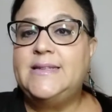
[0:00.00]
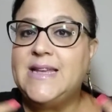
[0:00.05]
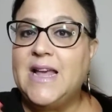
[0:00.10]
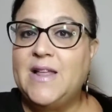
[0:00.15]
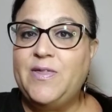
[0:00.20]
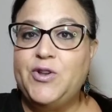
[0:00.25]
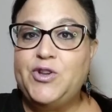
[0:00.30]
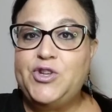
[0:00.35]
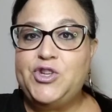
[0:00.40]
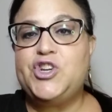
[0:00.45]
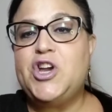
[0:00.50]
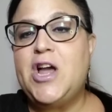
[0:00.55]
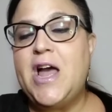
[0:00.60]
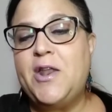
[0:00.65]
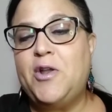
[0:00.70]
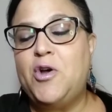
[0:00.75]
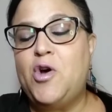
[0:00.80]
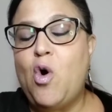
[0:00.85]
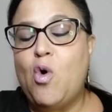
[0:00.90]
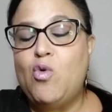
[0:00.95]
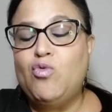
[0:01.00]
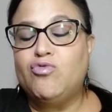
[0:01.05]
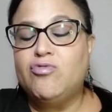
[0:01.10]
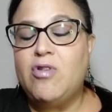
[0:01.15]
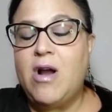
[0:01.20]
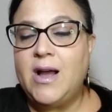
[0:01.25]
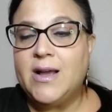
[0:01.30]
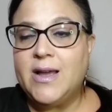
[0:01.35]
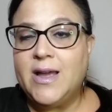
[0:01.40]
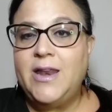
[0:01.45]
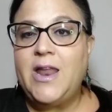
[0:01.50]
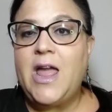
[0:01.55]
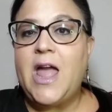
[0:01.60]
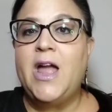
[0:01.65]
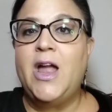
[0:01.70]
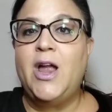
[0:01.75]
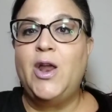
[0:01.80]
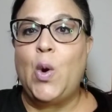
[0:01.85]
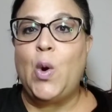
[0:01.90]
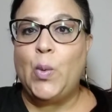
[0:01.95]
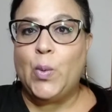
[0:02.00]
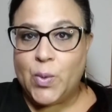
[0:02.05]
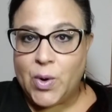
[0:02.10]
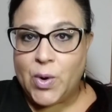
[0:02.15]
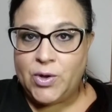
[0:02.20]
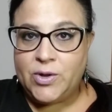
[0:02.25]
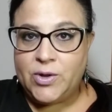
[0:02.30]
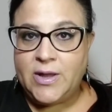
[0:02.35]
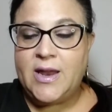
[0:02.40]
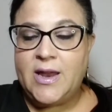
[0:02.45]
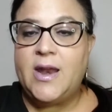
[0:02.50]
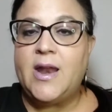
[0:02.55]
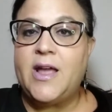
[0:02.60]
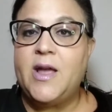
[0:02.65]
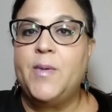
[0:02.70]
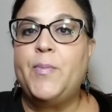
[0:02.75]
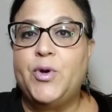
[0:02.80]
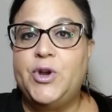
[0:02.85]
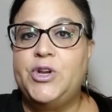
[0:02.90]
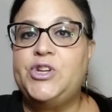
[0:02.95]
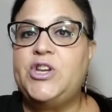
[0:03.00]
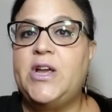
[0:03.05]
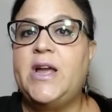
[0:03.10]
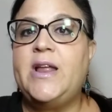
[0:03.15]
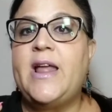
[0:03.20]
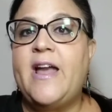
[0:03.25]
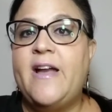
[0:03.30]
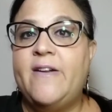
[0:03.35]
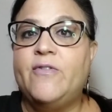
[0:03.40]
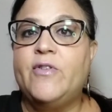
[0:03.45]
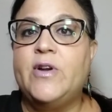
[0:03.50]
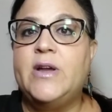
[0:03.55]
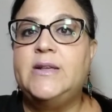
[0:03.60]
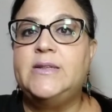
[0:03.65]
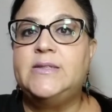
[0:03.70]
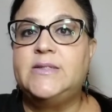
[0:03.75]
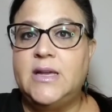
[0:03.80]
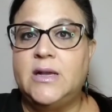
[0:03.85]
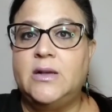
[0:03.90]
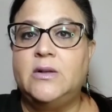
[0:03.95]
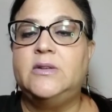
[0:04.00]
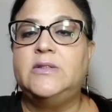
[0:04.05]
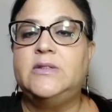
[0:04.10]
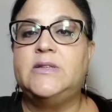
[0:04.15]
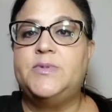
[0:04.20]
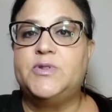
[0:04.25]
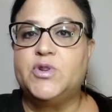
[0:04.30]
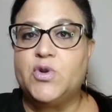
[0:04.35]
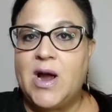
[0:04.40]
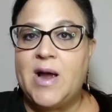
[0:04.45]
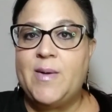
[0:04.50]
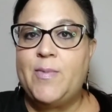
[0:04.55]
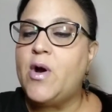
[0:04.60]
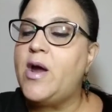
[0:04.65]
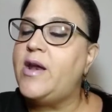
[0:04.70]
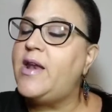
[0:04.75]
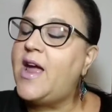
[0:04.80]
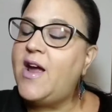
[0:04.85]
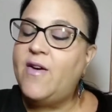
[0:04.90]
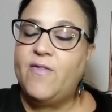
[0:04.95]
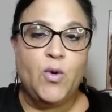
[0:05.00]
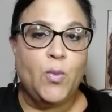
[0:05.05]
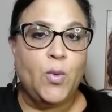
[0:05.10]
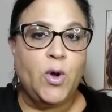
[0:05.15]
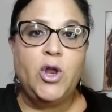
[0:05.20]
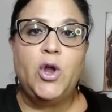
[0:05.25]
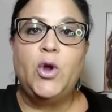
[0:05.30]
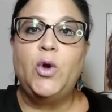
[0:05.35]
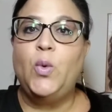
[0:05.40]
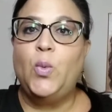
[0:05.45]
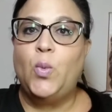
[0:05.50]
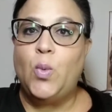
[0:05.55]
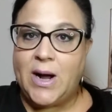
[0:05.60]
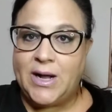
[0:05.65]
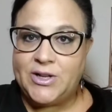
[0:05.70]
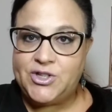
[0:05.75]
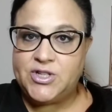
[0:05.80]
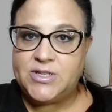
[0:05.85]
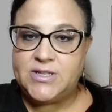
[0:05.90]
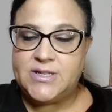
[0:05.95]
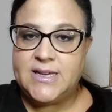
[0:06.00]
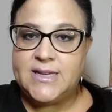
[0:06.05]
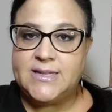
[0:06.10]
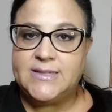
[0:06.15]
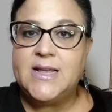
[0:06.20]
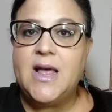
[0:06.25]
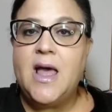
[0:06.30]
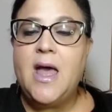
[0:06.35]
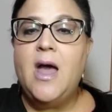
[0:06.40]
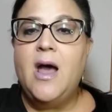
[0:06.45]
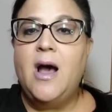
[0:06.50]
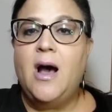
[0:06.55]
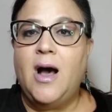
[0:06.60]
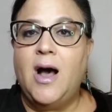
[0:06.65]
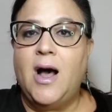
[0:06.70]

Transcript: Let's get this channel rocking and rolling. And I appreciate every single subscriber and everyone who watches this.